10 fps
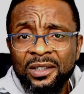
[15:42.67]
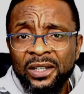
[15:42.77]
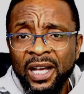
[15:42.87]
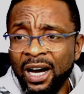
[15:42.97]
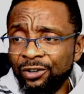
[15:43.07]

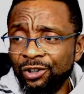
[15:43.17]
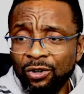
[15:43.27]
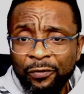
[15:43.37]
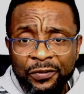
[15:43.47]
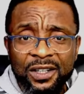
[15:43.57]
How do you
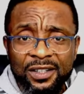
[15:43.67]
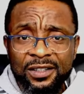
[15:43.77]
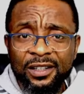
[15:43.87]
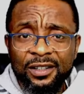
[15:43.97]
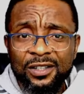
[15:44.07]
fix
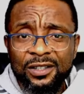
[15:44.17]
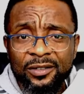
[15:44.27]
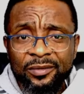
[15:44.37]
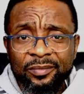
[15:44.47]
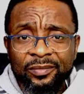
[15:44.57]
this?
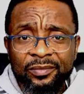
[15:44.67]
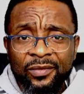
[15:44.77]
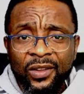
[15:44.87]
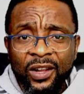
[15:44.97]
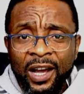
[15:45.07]

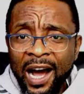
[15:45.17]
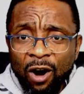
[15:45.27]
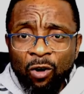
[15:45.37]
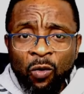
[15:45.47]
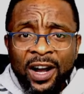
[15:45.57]
How?
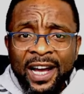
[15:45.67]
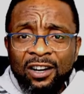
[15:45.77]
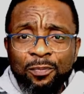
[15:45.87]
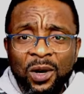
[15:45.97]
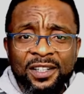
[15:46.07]
What kind of
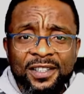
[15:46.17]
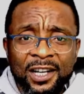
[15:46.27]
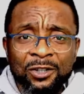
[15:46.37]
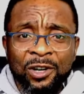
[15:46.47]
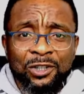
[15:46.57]
policy are
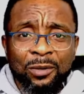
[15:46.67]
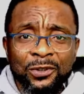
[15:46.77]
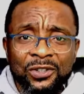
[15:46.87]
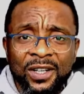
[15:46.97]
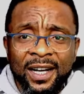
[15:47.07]
you going to put
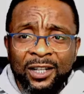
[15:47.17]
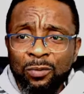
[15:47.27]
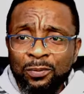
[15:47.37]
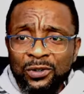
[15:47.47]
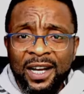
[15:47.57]
together to
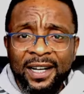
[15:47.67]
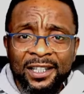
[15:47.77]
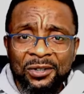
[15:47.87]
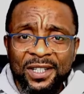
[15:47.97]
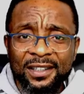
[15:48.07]
put an end
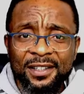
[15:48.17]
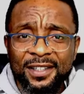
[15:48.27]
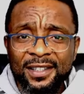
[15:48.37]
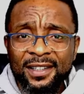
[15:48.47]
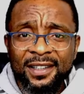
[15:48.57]
to
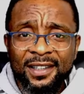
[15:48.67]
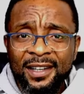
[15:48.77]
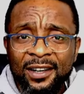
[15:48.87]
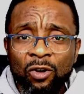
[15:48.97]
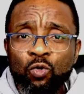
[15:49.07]
this?
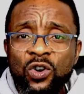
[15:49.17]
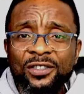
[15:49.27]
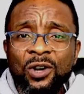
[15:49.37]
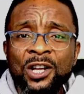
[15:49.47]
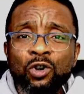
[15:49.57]
Who is
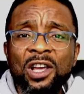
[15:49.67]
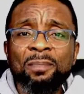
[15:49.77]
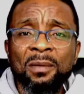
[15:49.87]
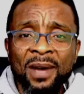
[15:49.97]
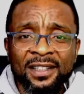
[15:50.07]
going to
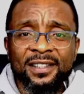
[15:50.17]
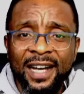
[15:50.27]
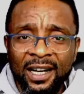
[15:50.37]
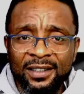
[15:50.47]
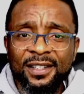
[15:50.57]
implement
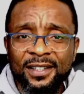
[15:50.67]
that?